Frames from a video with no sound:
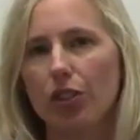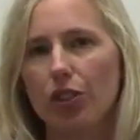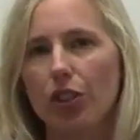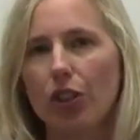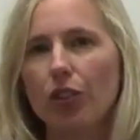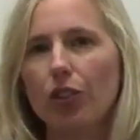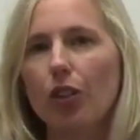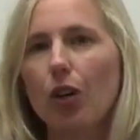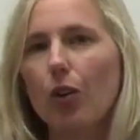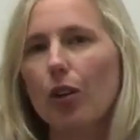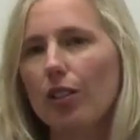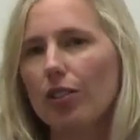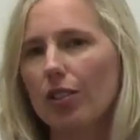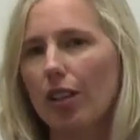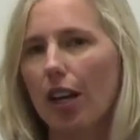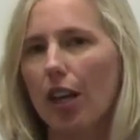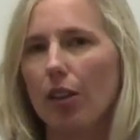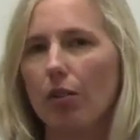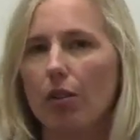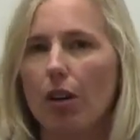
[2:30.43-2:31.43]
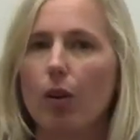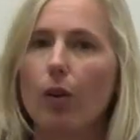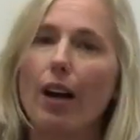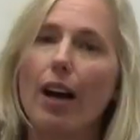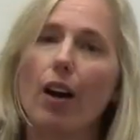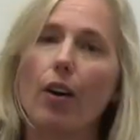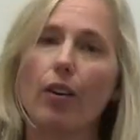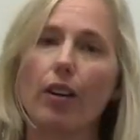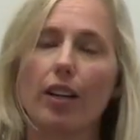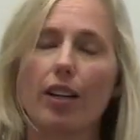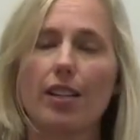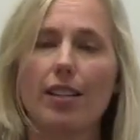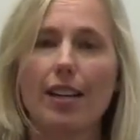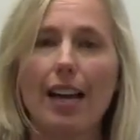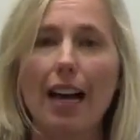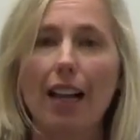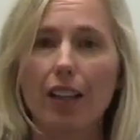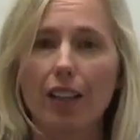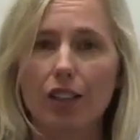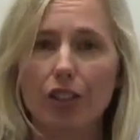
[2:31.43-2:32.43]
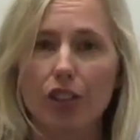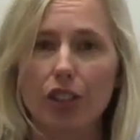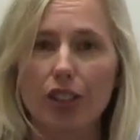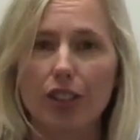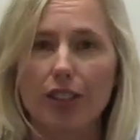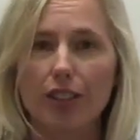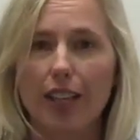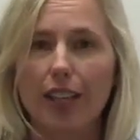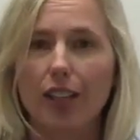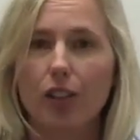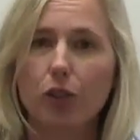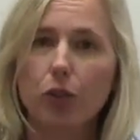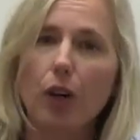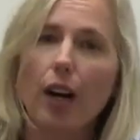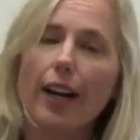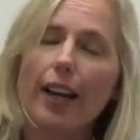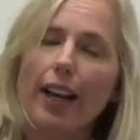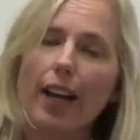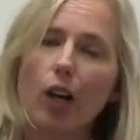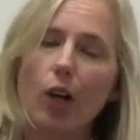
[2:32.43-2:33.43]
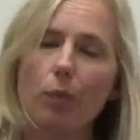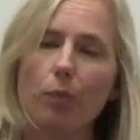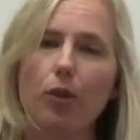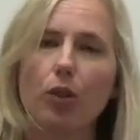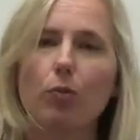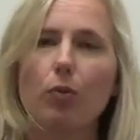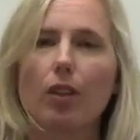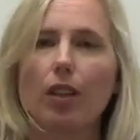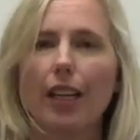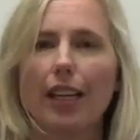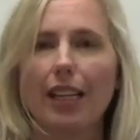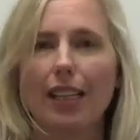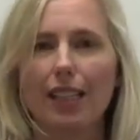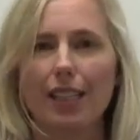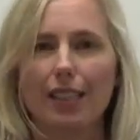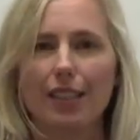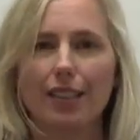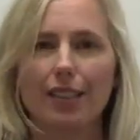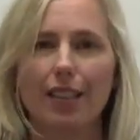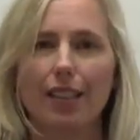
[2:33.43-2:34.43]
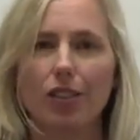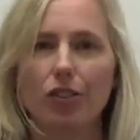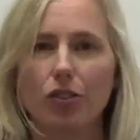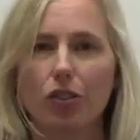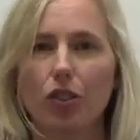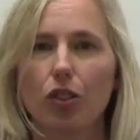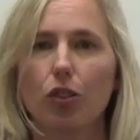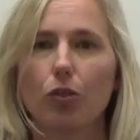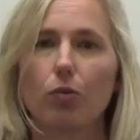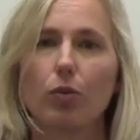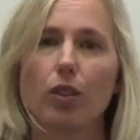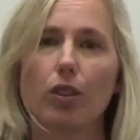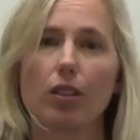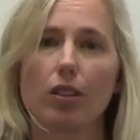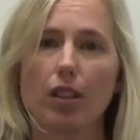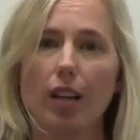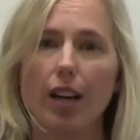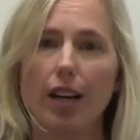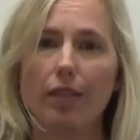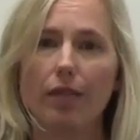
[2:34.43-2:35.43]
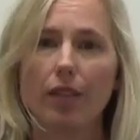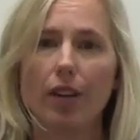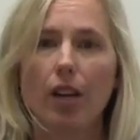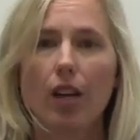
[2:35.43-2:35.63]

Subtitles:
you'll notice I throw out analogies that try to help you relate these things to your real life.